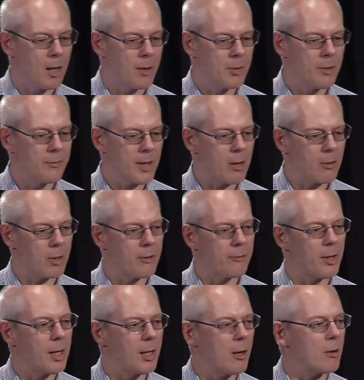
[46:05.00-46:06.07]
you've now got a
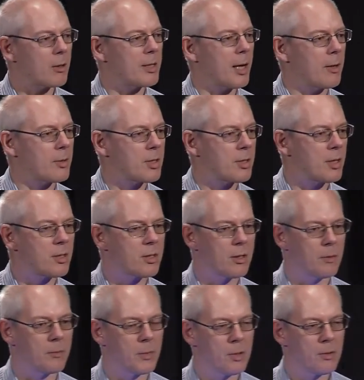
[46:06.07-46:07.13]
very locked down
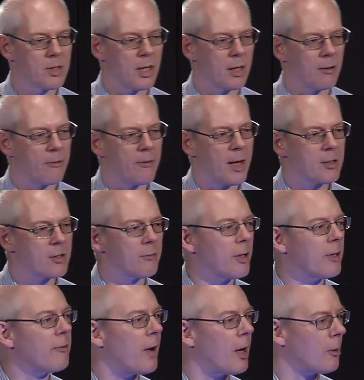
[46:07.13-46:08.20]
system using
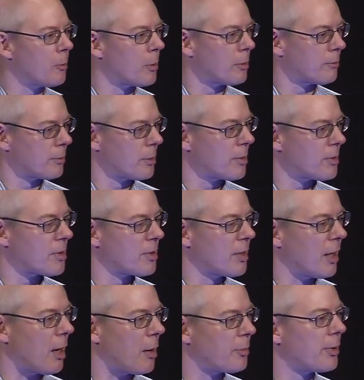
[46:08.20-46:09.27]
effectively firewall rules
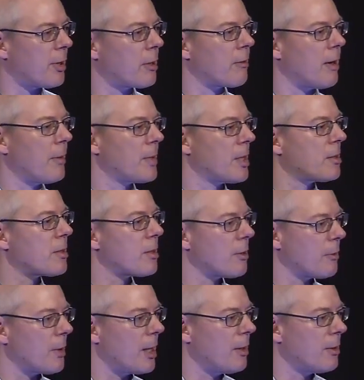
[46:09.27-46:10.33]
that are programmed into the
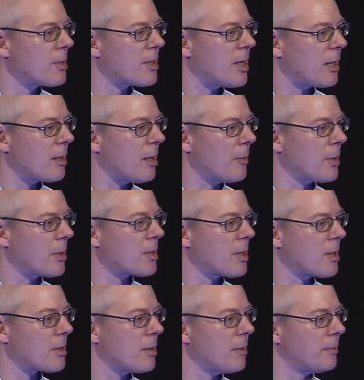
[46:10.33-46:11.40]
way you set up your
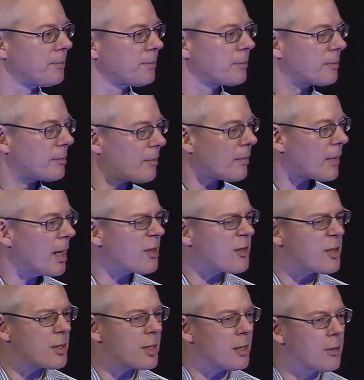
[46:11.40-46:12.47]
system. That's
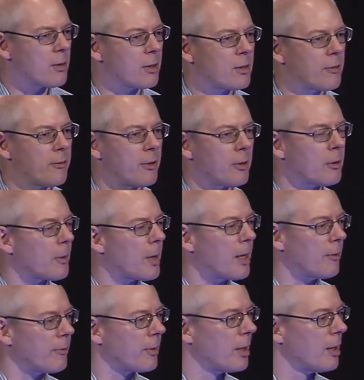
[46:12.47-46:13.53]
just kind of the default way
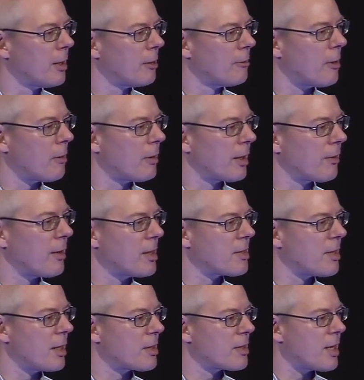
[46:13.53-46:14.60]
of rolling these
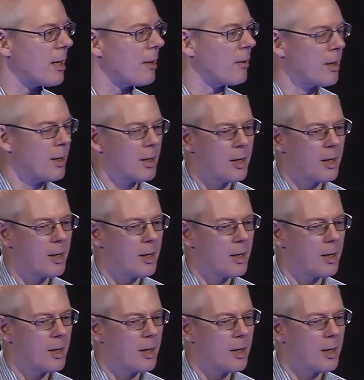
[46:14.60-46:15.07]
things out.